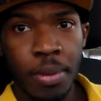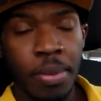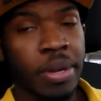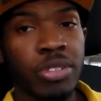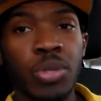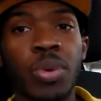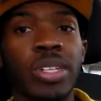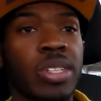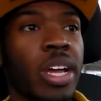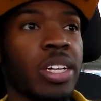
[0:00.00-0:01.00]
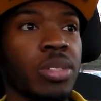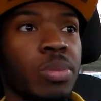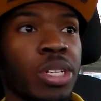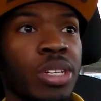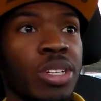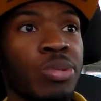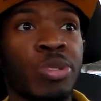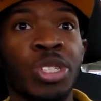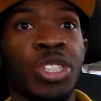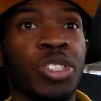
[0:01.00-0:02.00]
But if she was lying to me,
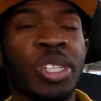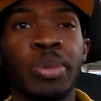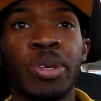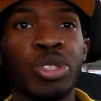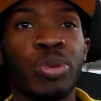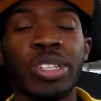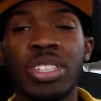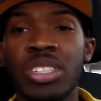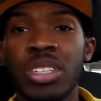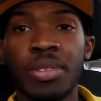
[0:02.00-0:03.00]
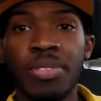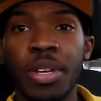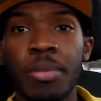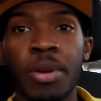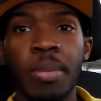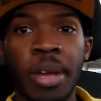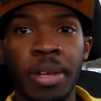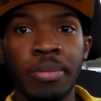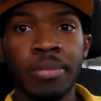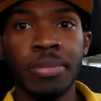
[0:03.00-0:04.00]
she's just a typical 2016 female,
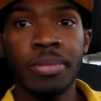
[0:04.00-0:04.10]
man.